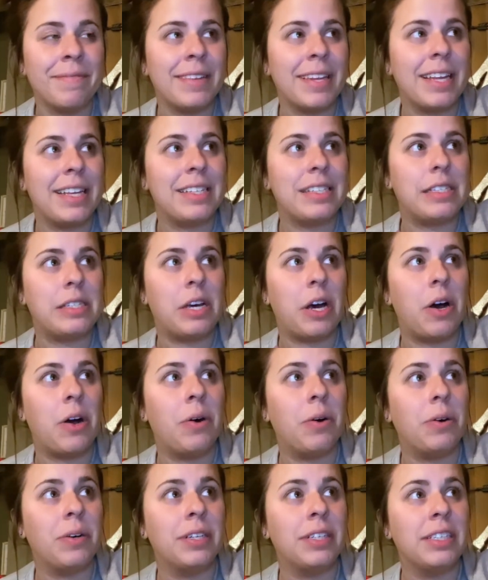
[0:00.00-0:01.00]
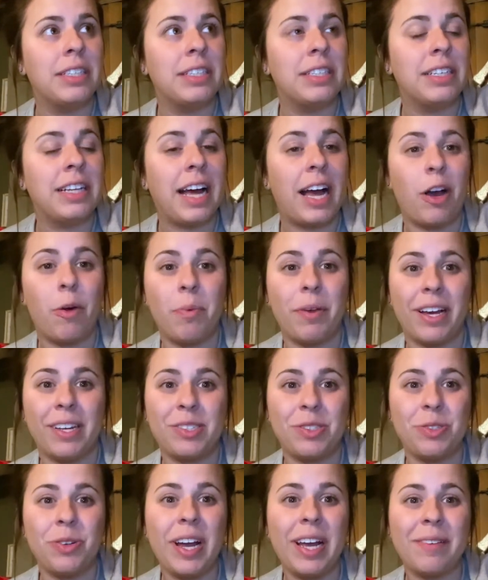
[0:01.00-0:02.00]
So I hope you guys
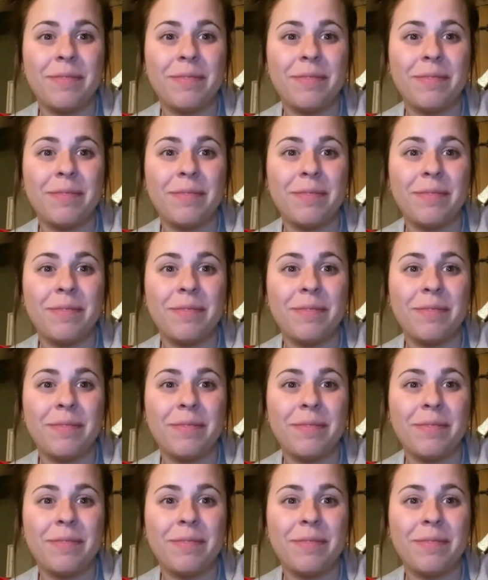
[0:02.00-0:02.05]
enjoy.